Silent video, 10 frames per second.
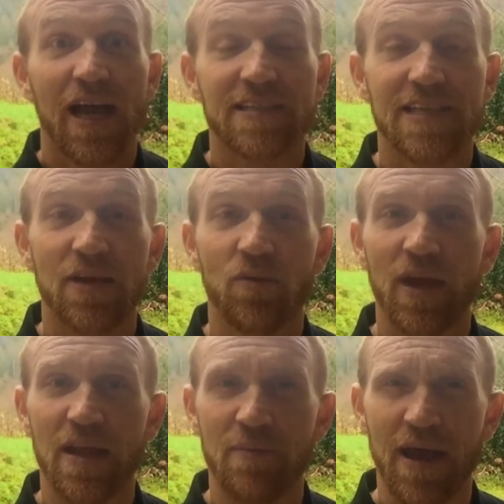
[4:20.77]
and say,
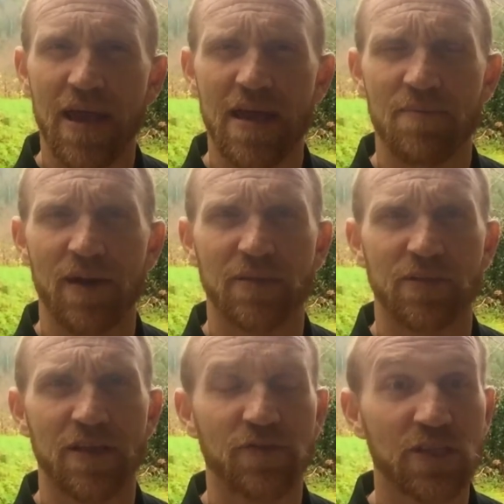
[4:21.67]
wait, am I
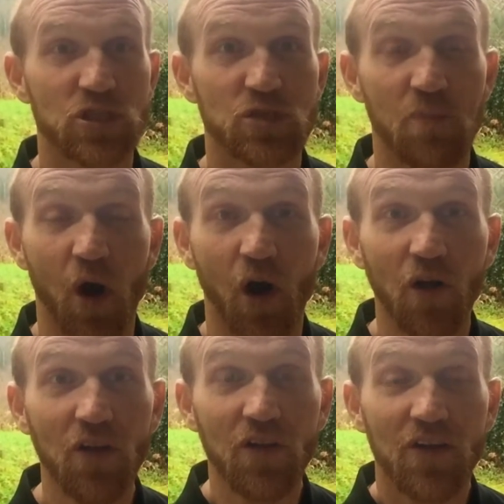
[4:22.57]
living
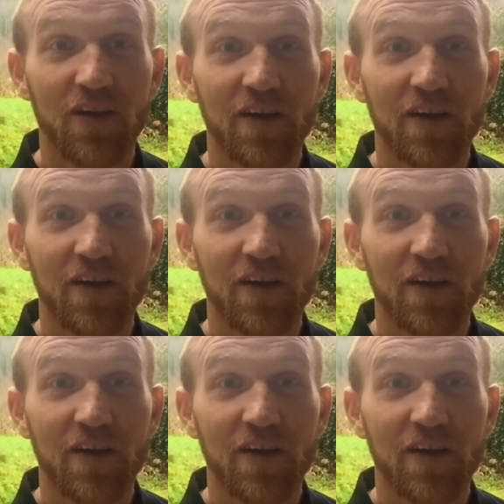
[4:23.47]
small?